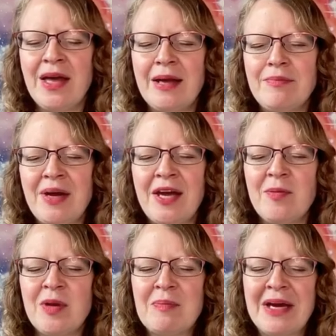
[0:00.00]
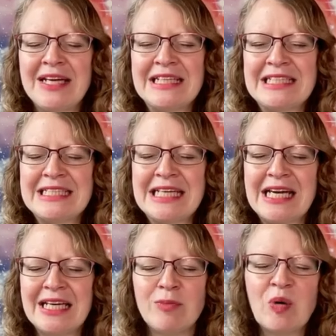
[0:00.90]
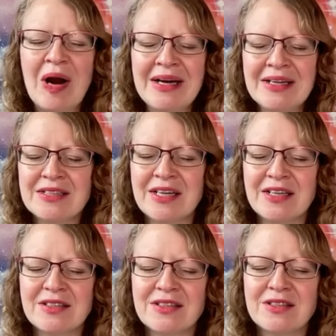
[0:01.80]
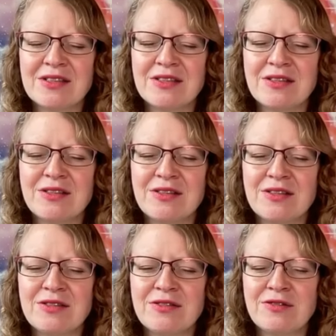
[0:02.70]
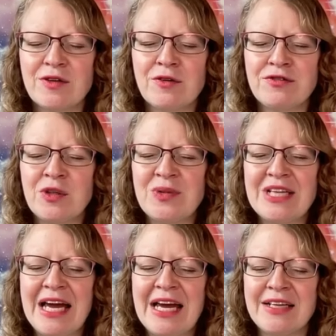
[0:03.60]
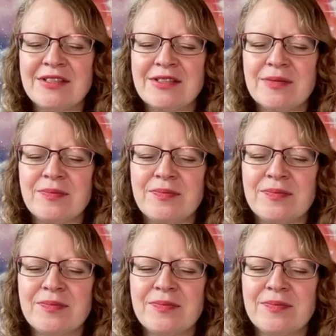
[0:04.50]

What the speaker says: and maybe make it a daily practice for a few days.